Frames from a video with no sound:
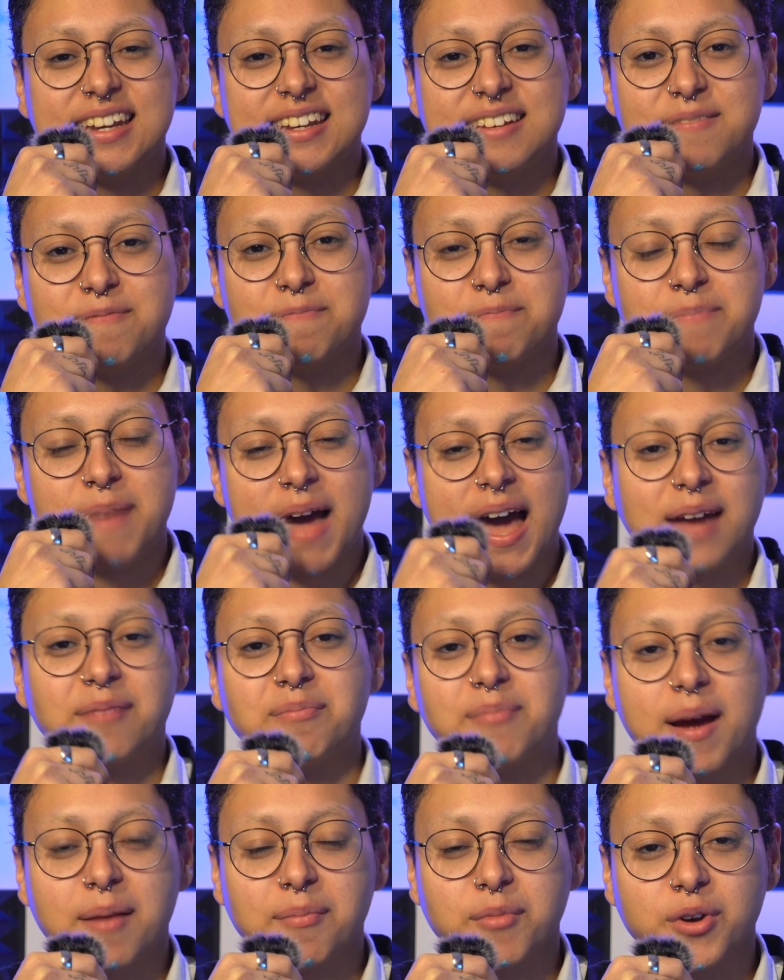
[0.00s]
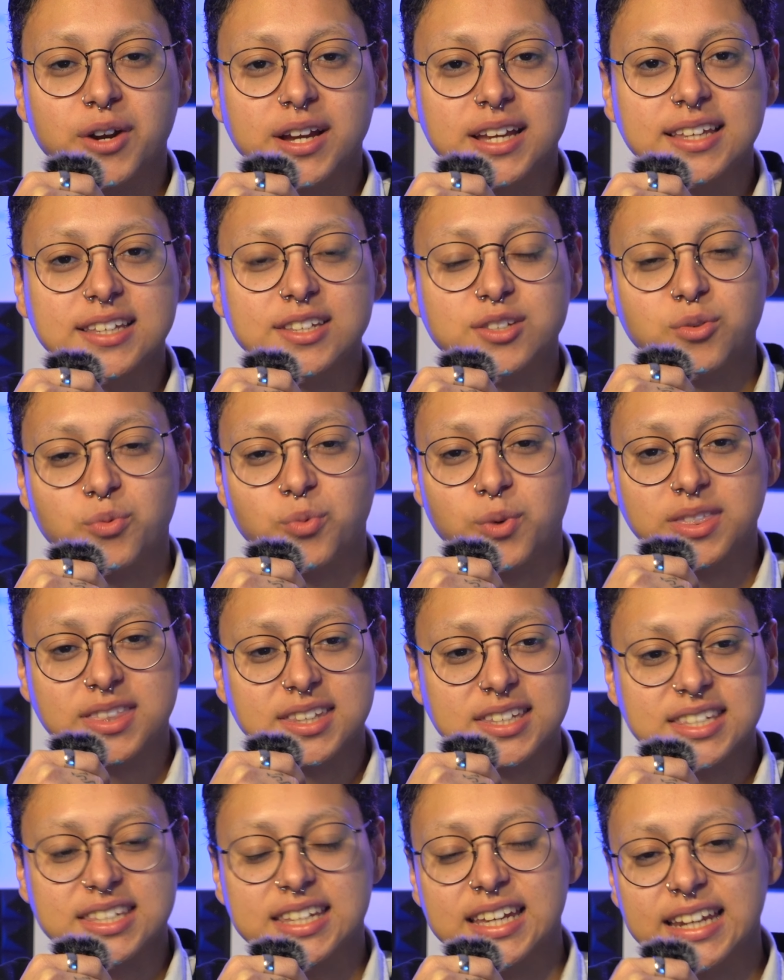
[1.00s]
bad memories with the
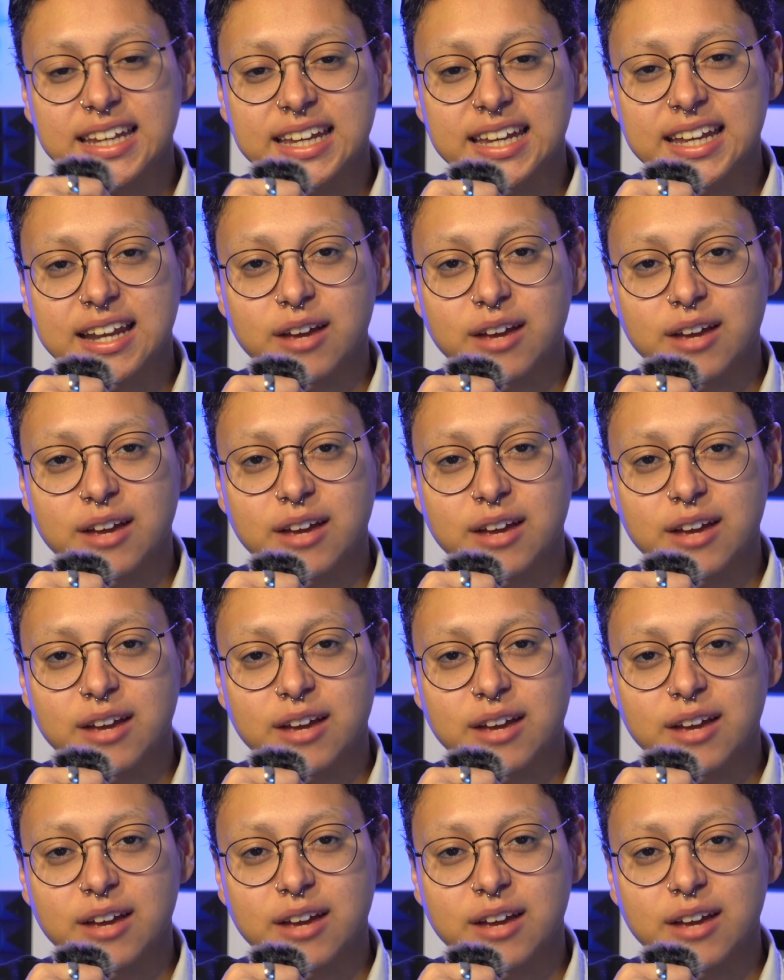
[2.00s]
city.